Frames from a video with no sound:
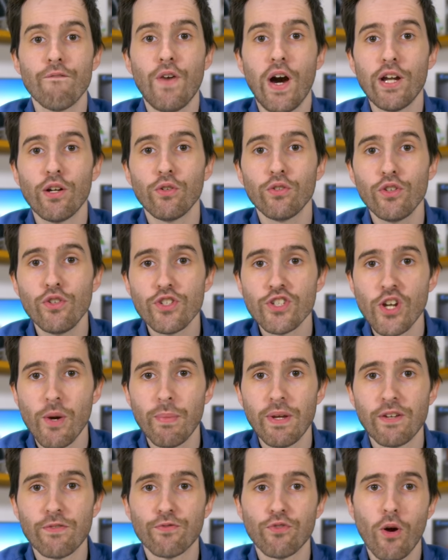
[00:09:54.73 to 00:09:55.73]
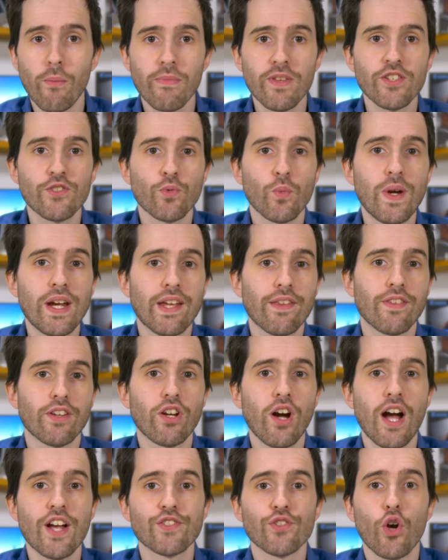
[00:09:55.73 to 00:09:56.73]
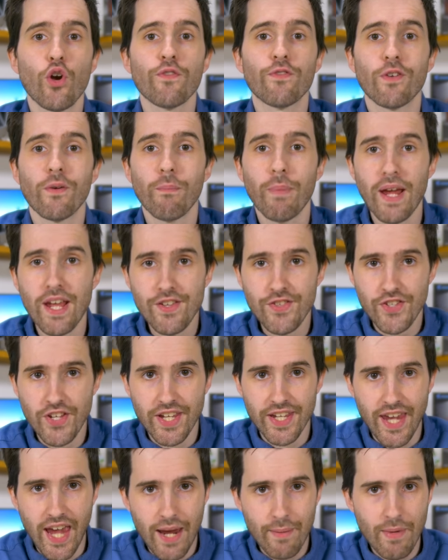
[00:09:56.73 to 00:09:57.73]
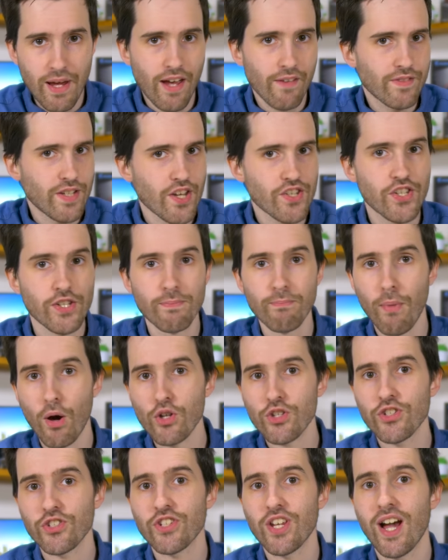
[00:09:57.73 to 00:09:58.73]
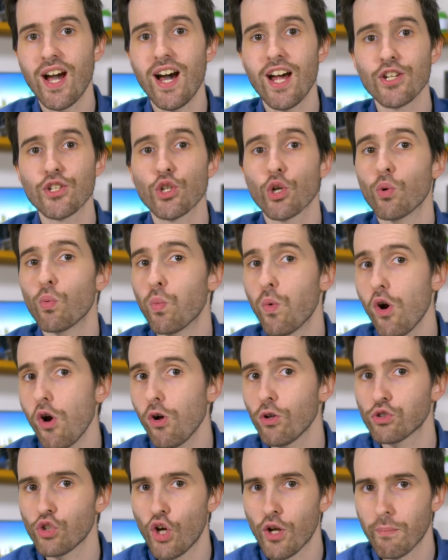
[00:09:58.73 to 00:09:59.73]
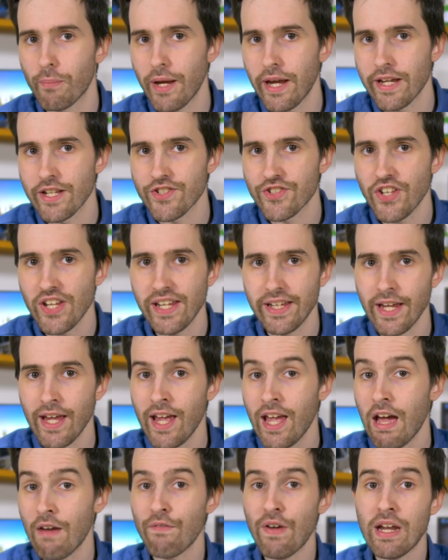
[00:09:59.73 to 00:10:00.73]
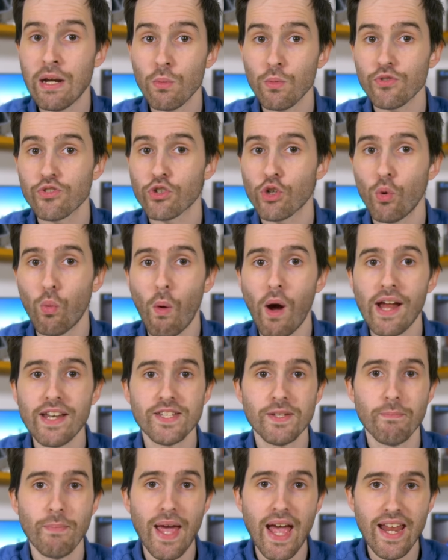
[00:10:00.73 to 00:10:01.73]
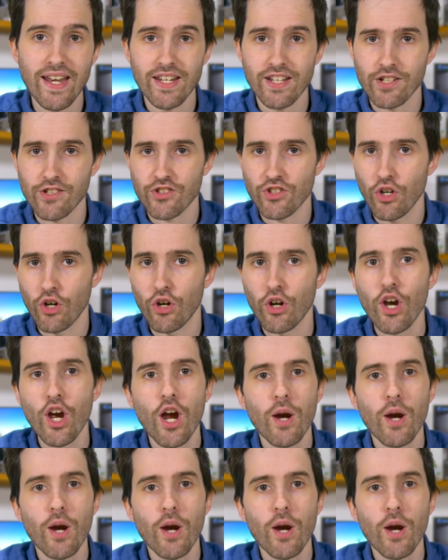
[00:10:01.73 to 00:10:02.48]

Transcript: Final news topic from this week, the guys over at PC Gamer have tested Monster Hunter World on PC and found it was quite demanding, so